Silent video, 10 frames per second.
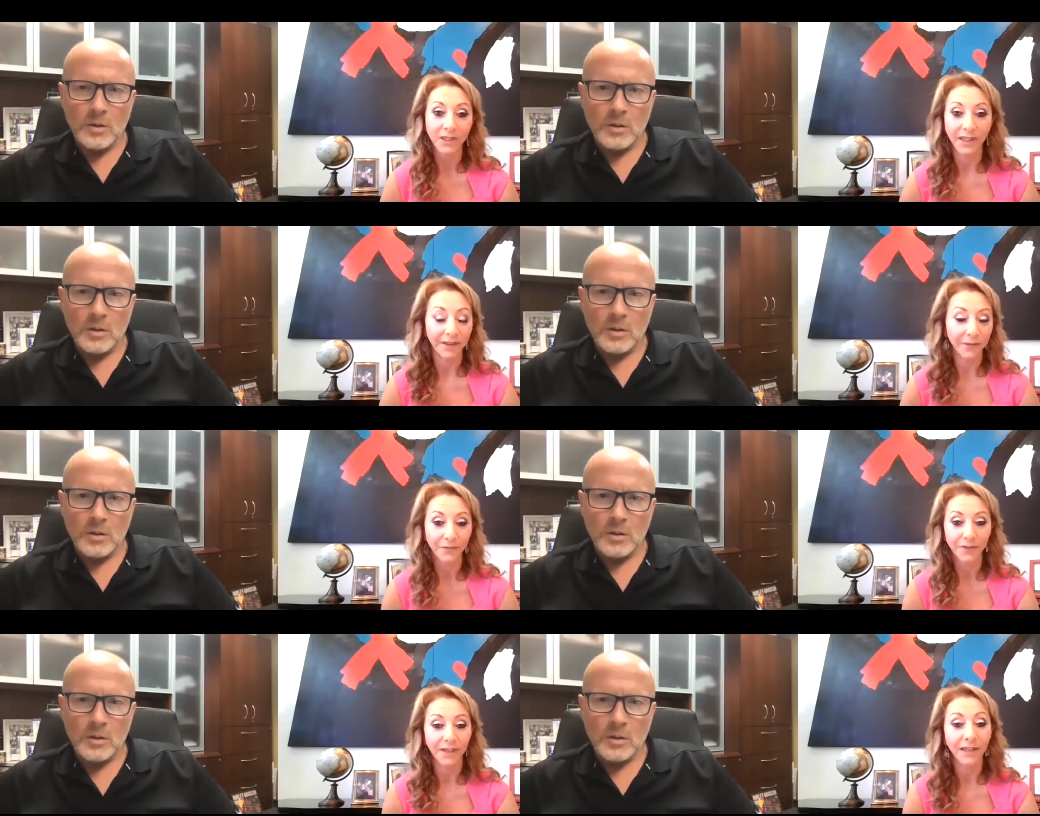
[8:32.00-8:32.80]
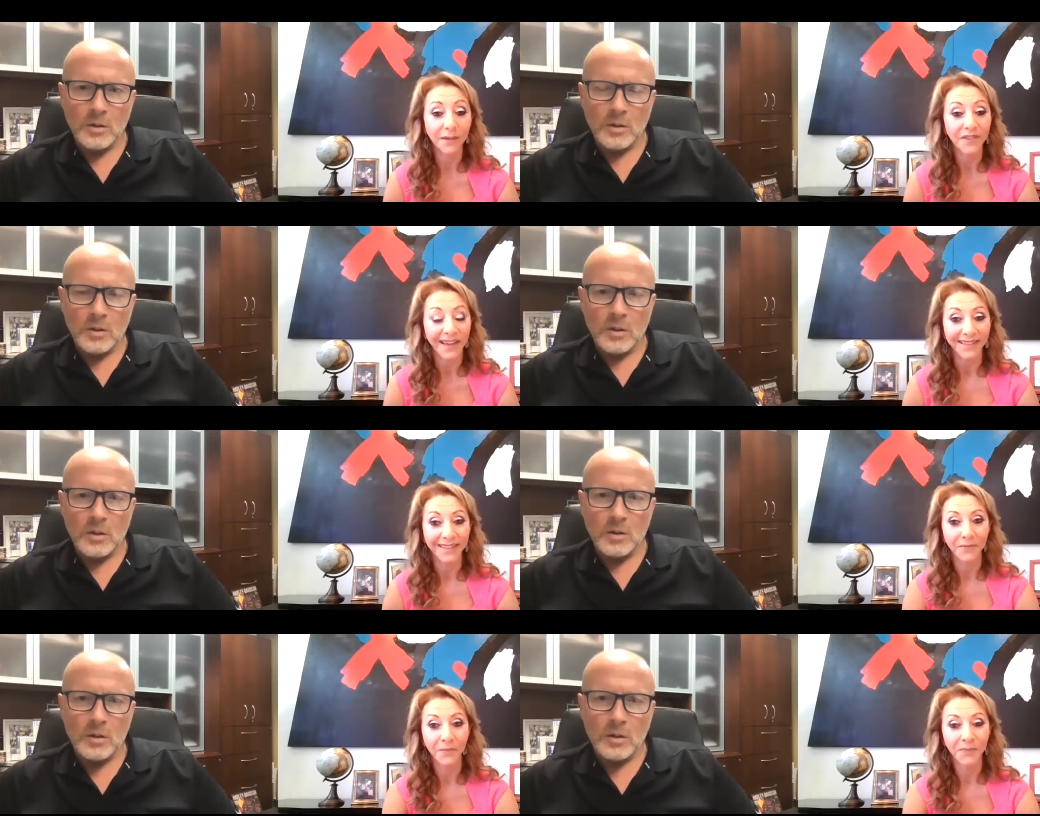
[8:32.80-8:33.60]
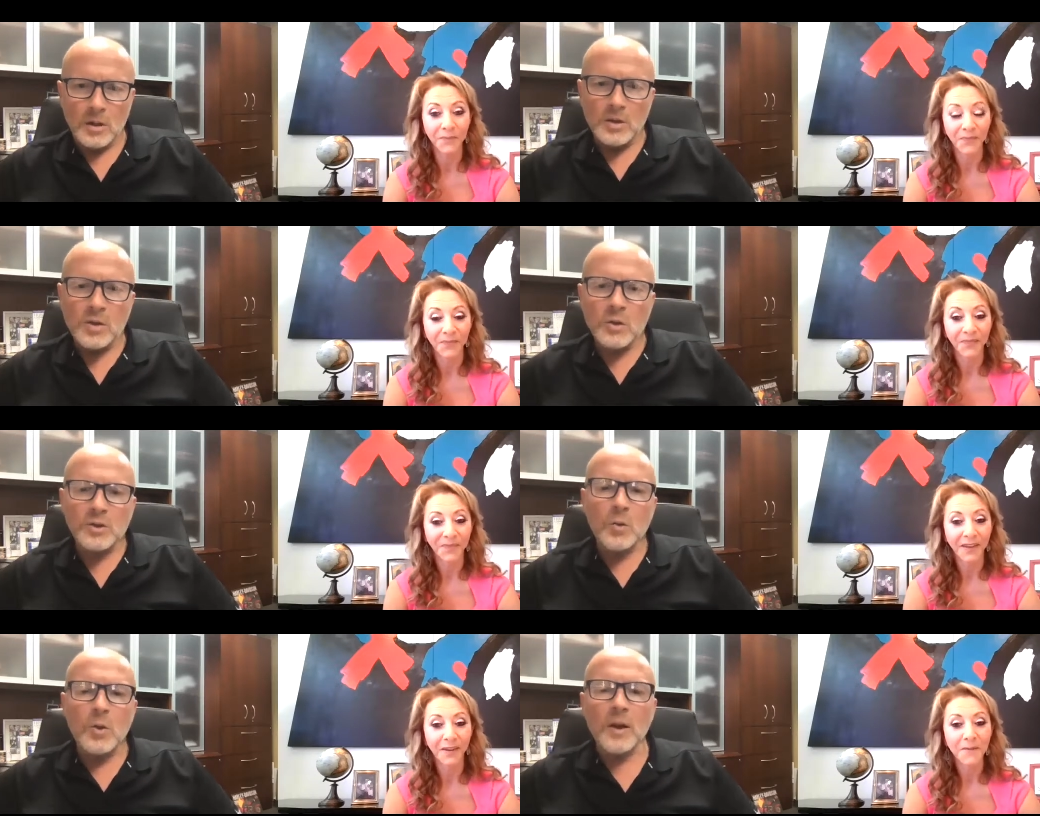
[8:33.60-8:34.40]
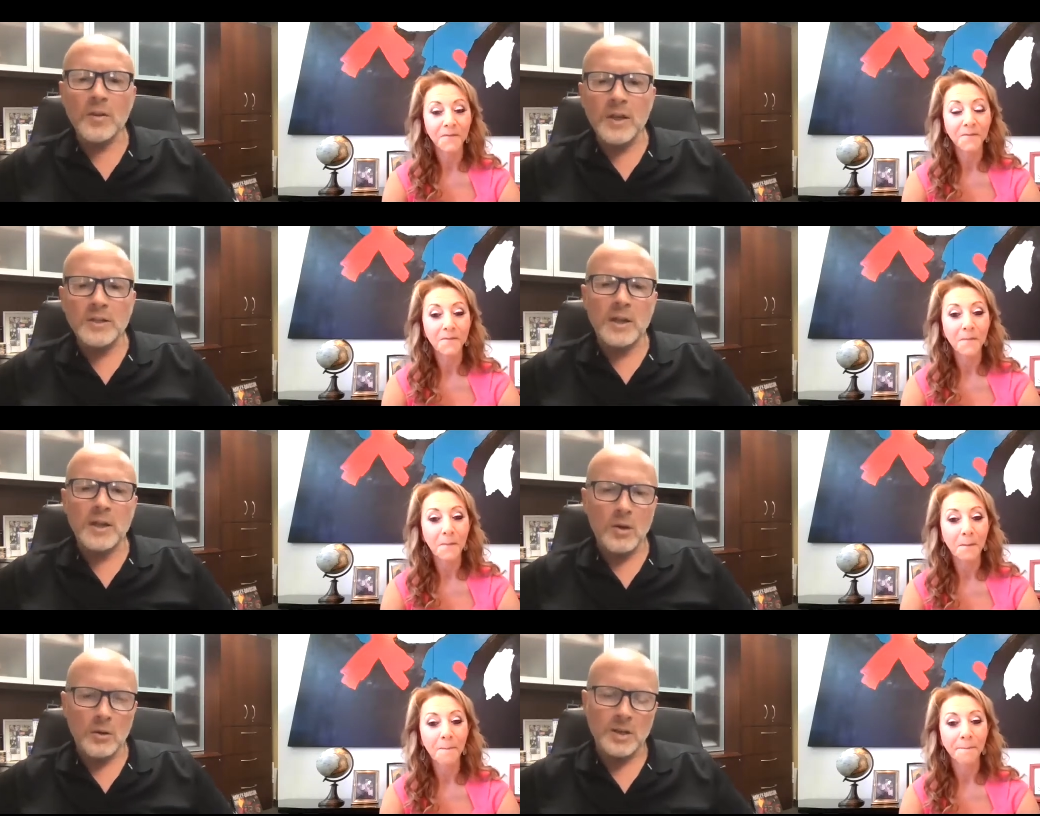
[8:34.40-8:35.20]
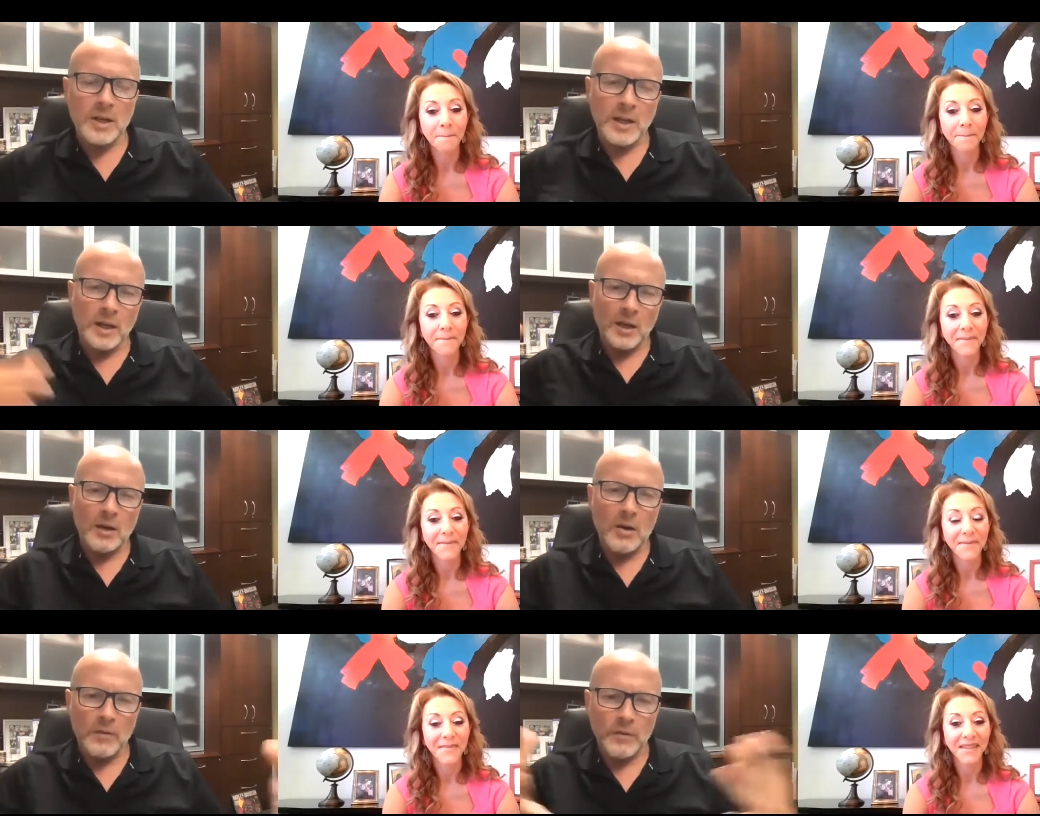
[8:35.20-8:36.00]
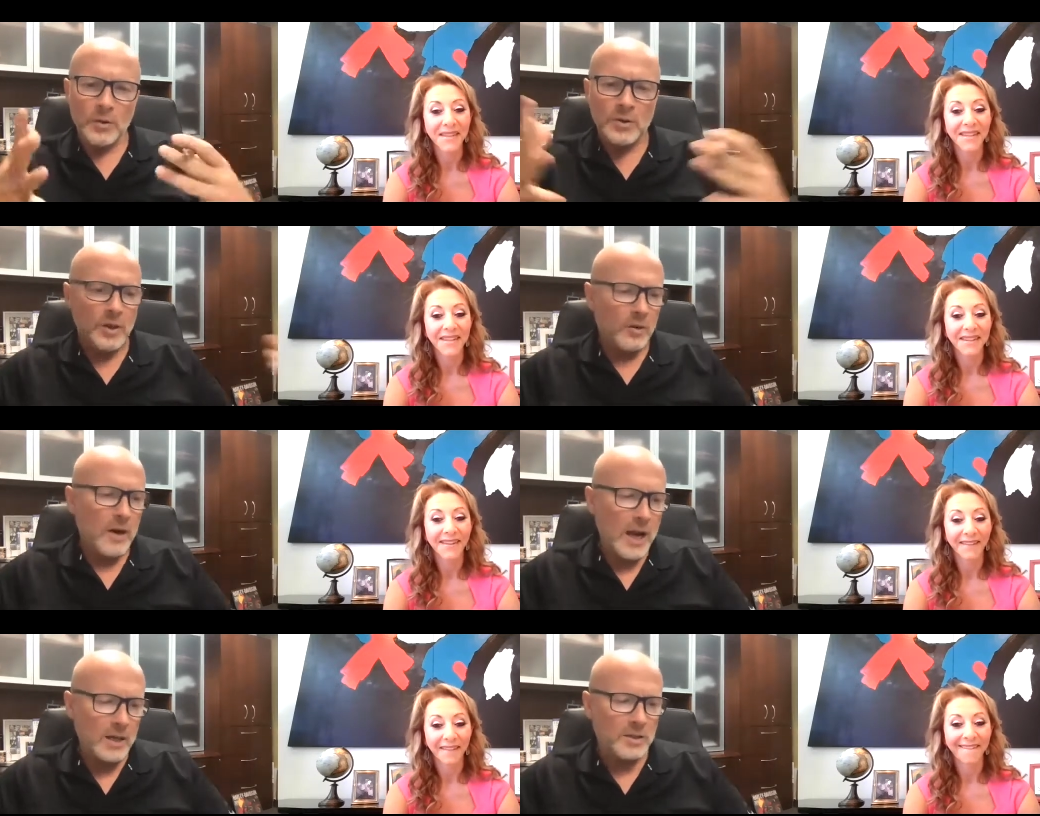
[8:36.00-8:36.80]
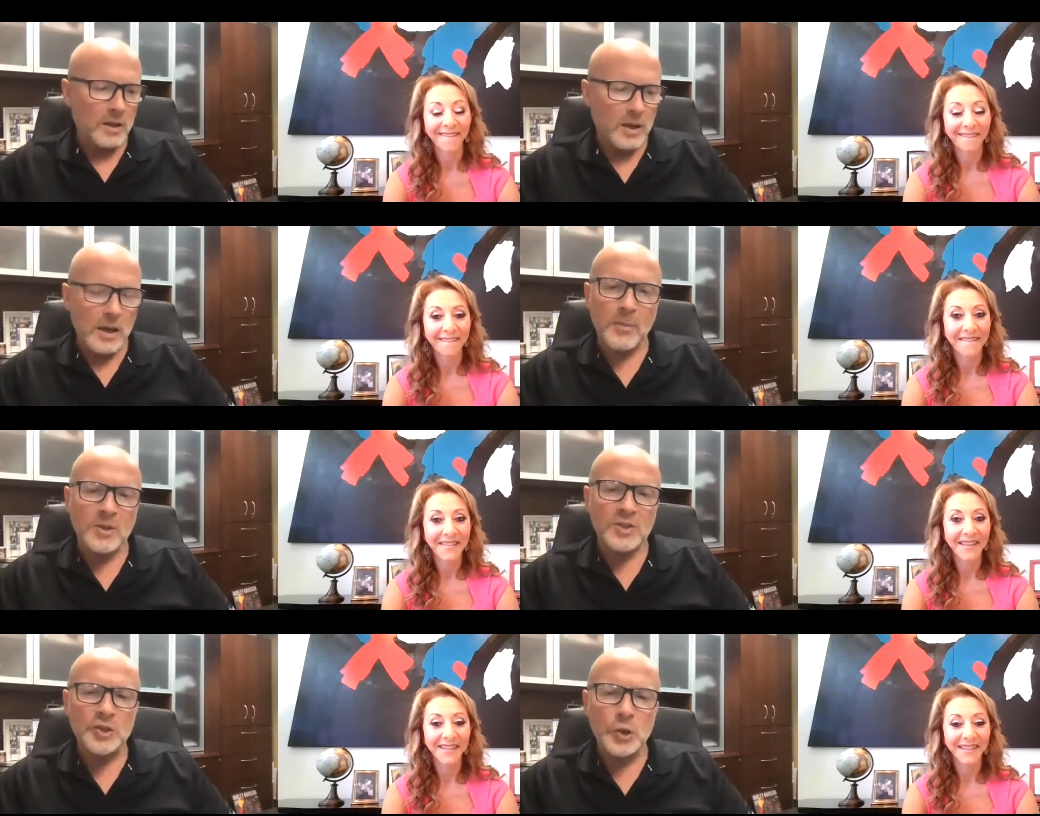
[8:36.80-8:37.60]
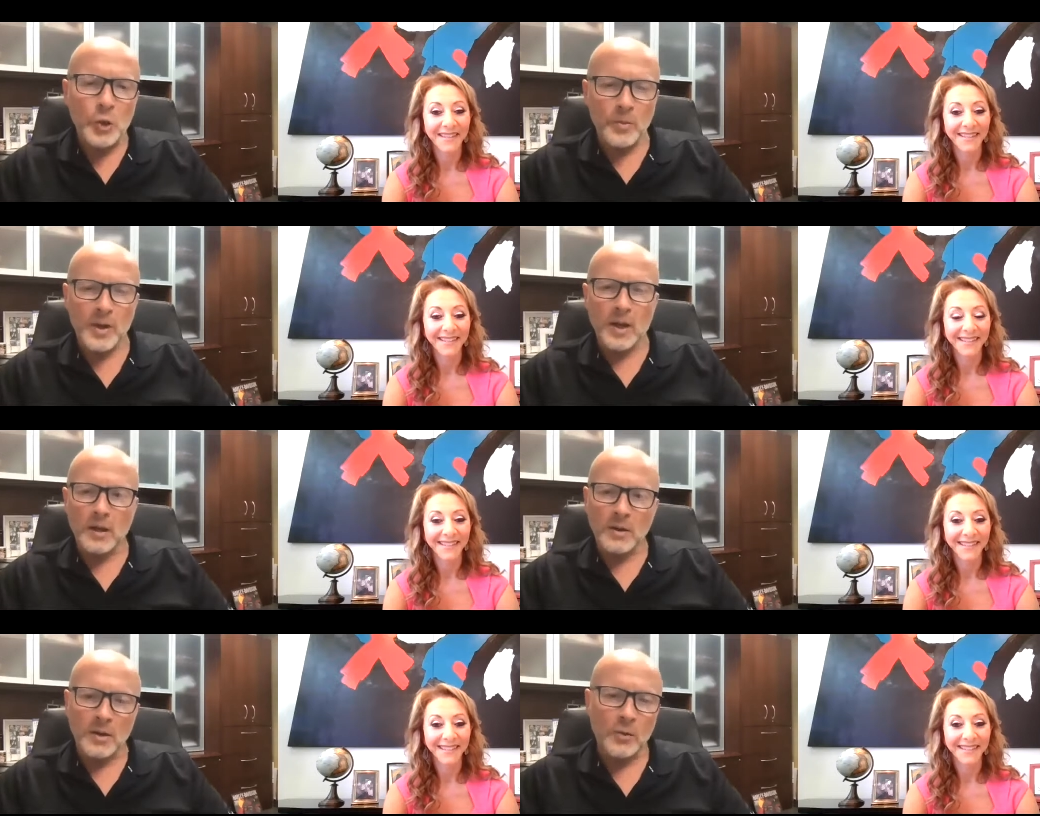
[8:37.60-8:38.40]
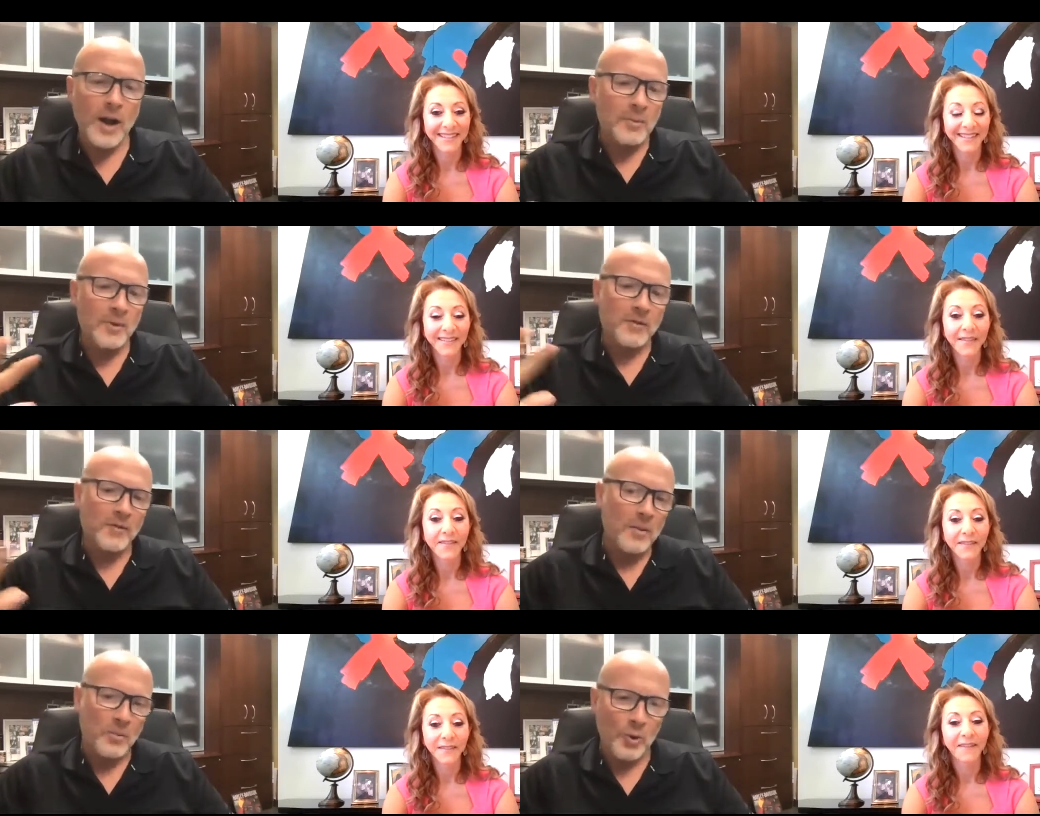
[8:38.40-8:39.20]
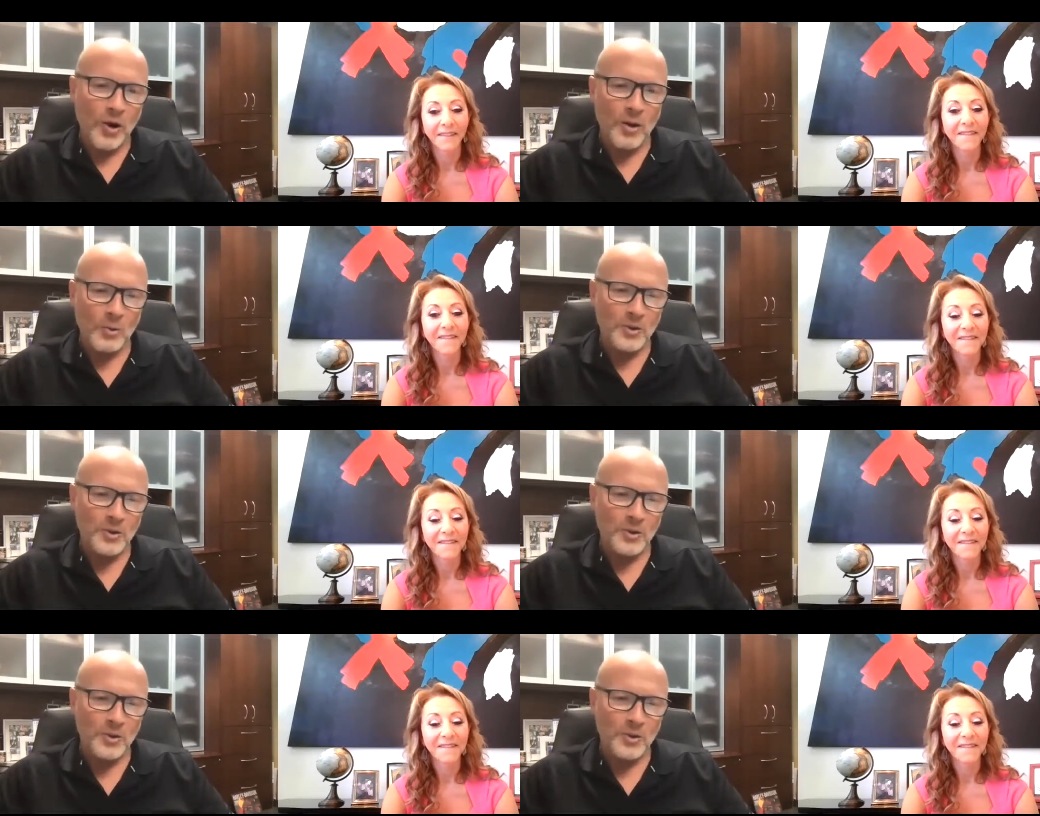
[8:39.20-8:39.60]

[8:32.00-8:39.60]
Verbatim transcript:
Speaker 1: love, love that.
Speaker 2: So, so one of the things I noticed again in our first interaction, and I'm assuming, correct me if I'm wrong with your